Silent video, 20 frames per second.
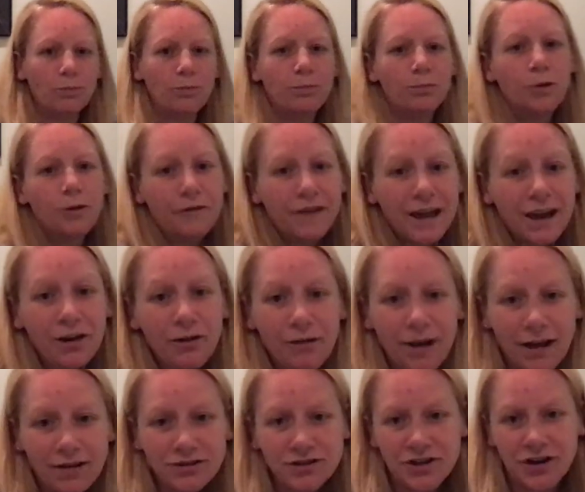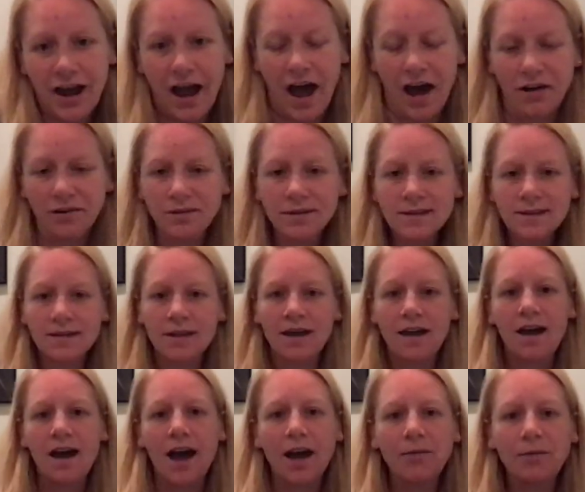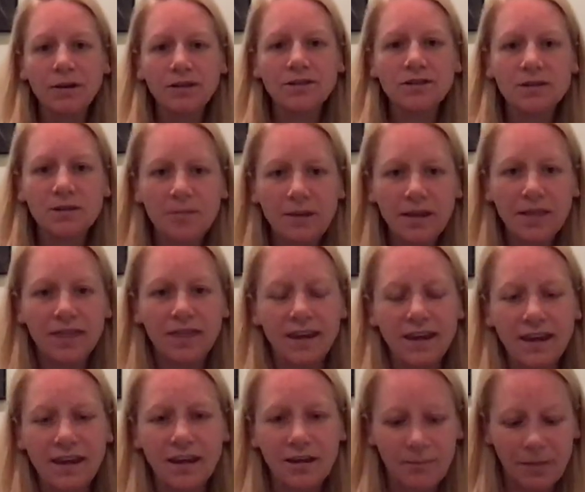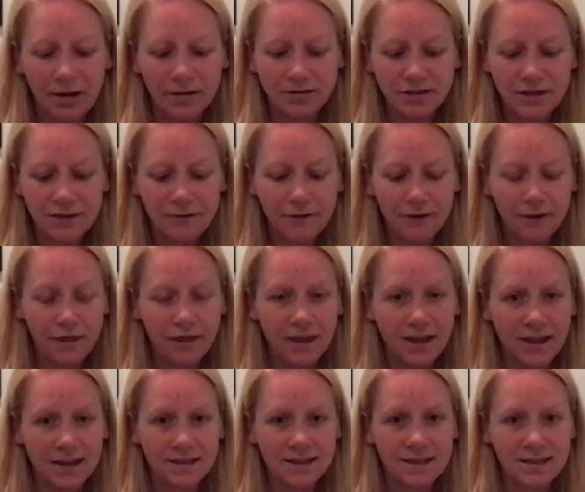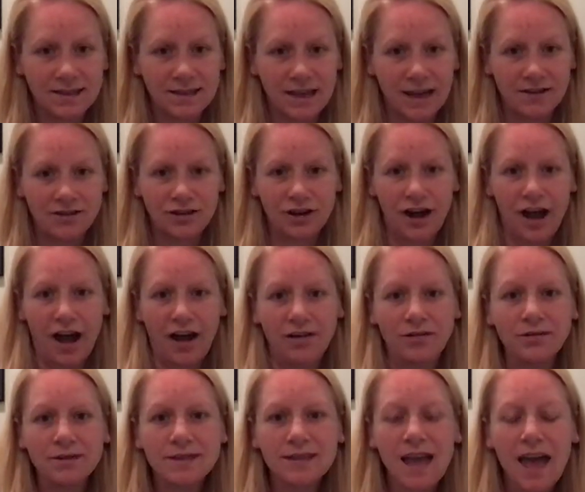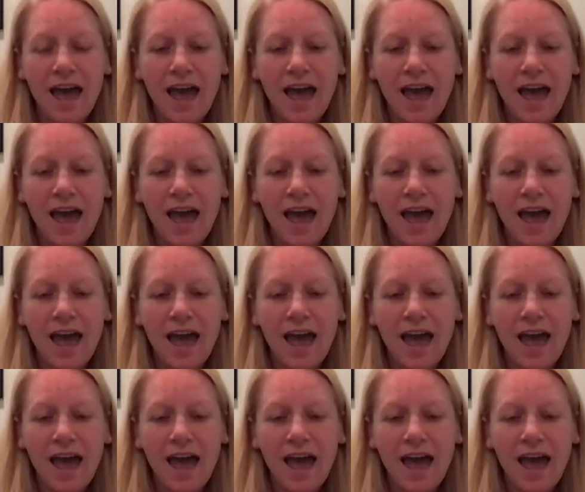moving around your house, I want you to be thinking about different things inside your house